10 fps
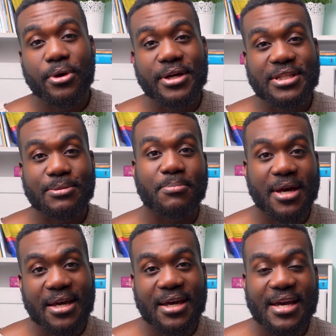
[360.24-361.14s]
point to
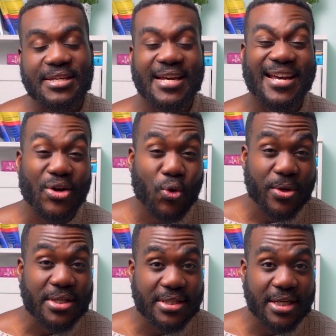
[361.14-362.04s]
make is that a
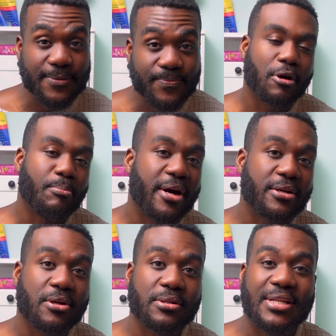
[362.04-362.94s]
Quinsy or a
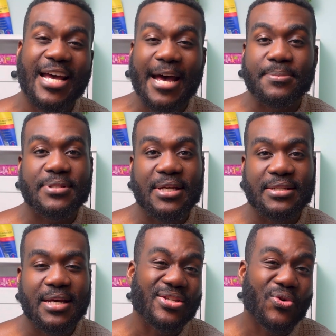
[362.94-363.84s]
peritonsillar
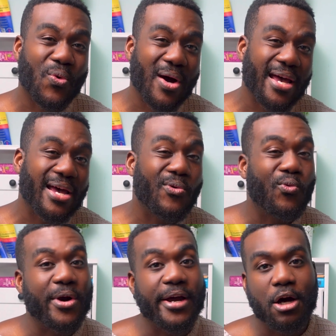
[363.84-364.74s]
abscess is quite a
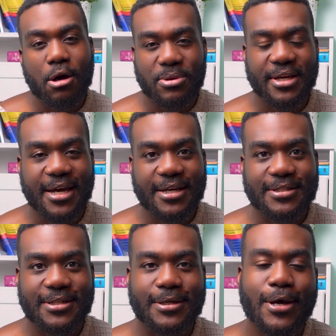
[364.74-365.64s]
rare
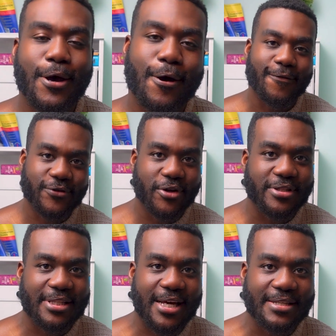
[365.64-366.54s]
complication of
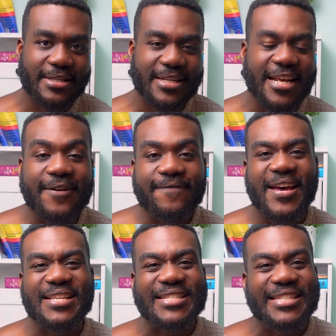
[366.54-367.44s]
tonsillitis and
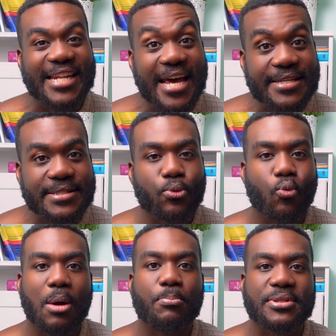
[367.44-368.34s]
affects less
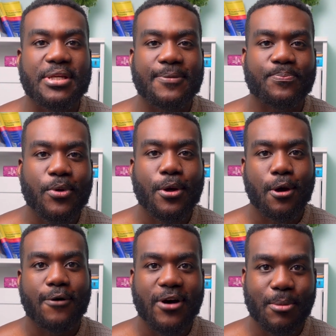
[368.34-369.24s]
than 1%
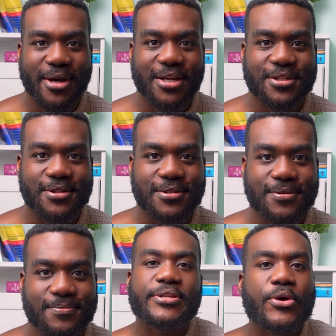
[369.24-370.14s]
of our
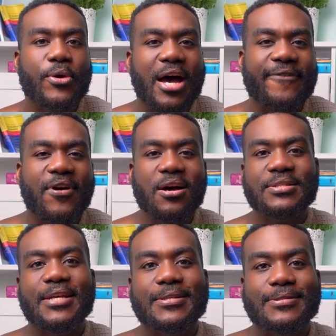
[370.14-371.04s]
patients. So I've
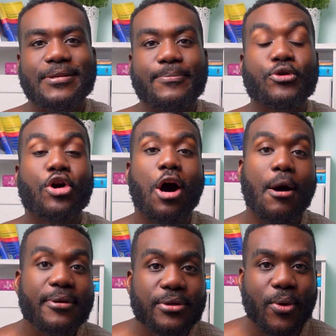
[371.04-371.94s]
answered some
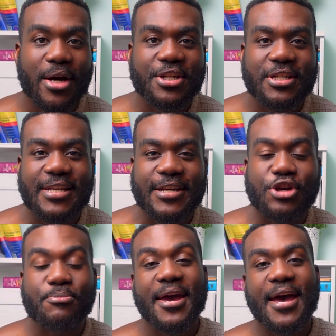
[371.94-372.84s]
common questions that
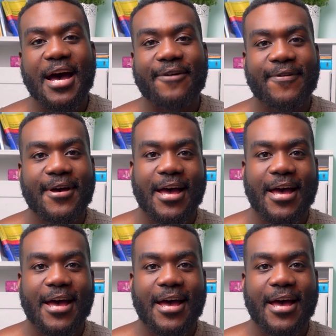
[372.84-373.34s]
you may have